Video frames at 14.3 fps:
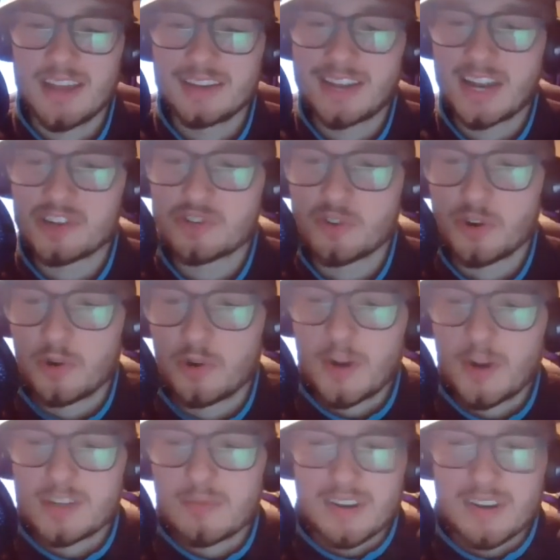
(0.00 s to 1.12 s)
Dennis Schroeder
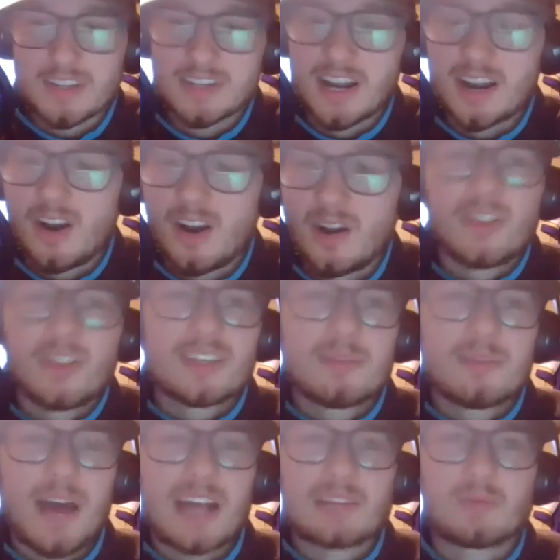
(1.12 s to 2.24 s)
wears it, but it's kind of ugly as
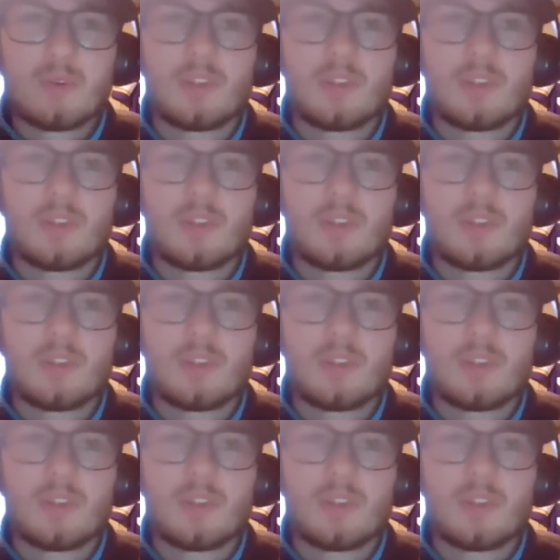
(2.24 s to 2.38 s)
a basketball